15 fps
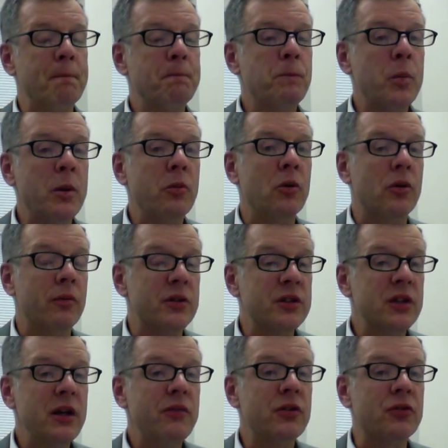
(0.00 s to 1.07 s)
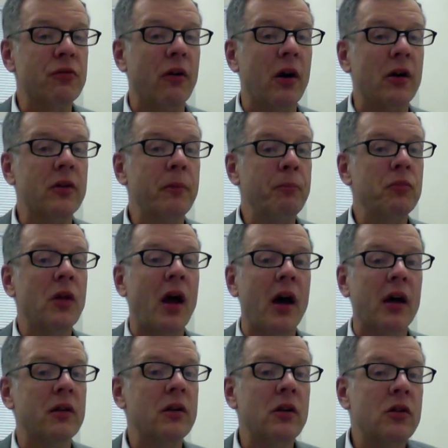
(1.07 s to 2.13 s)
people who received the drug
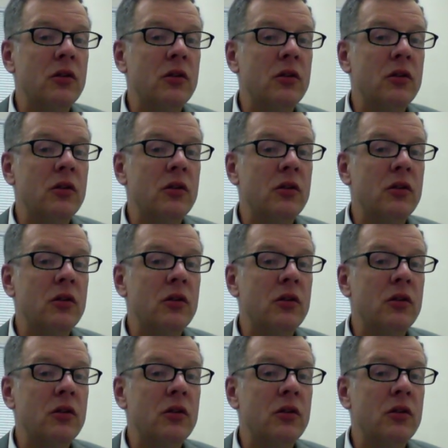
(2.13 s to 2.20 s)
had